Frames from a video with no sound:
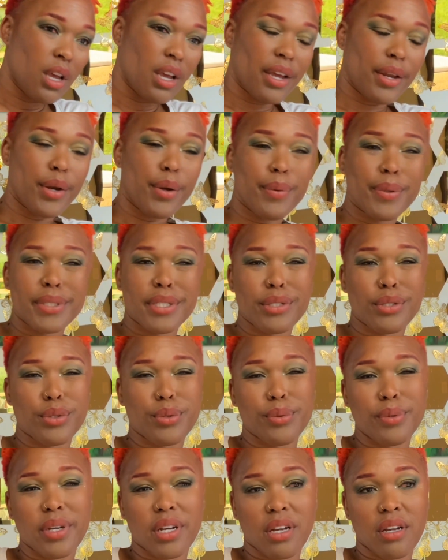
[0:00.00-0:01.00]
Don't want it
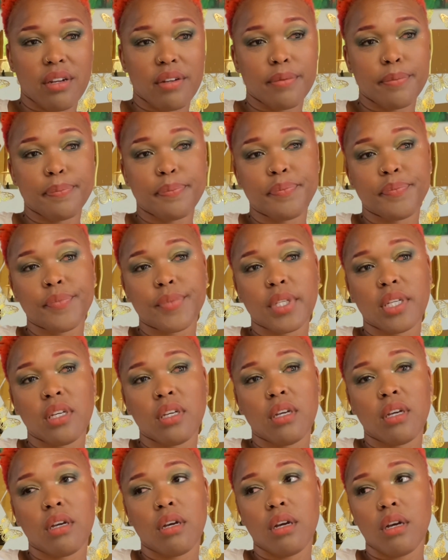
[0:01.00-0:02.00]
too long,
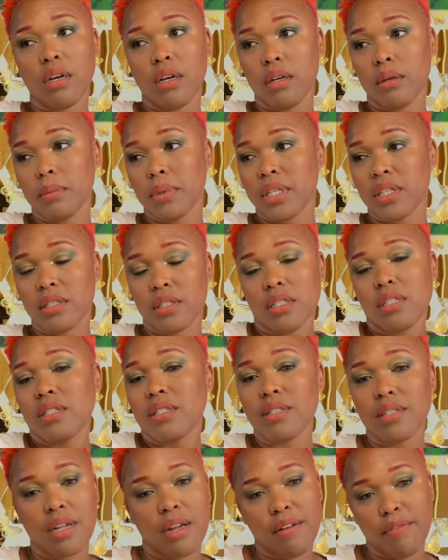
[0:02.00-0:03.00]
because it
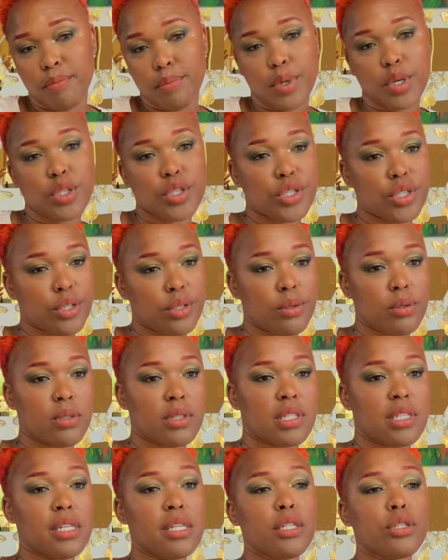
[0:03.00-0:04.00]
doesn't have much, you know.
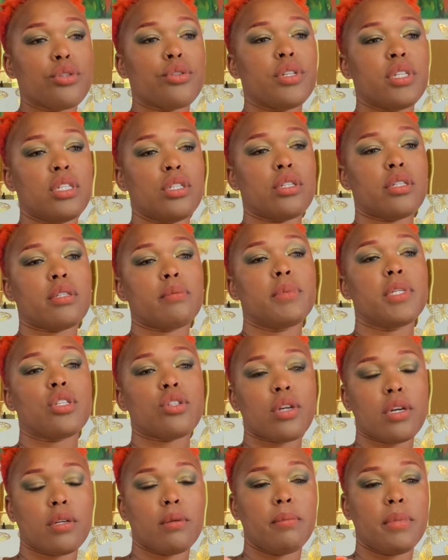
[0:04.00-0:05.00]
It's literally just me
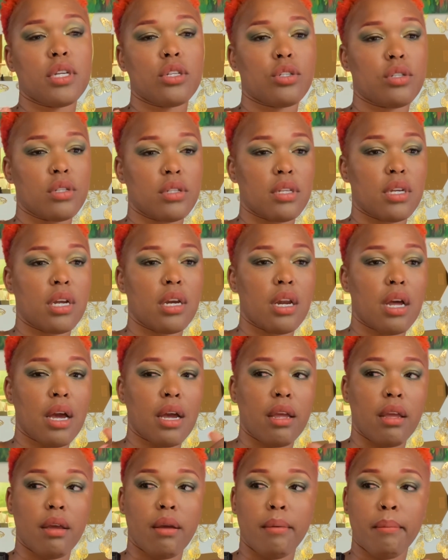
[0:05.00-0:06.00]
trying to make sure that I
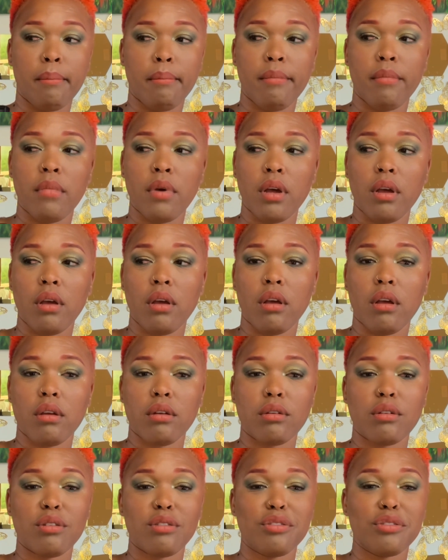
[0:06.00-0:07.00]
am
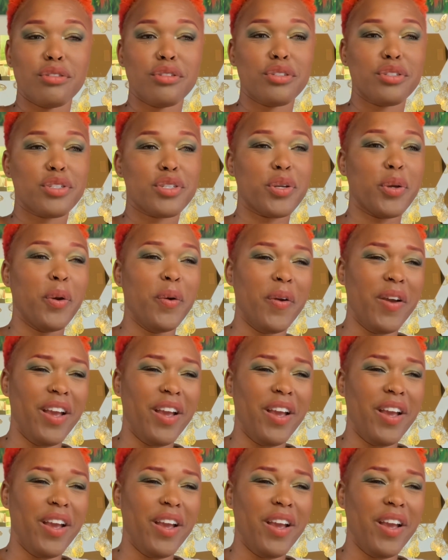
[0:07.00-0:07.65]
doing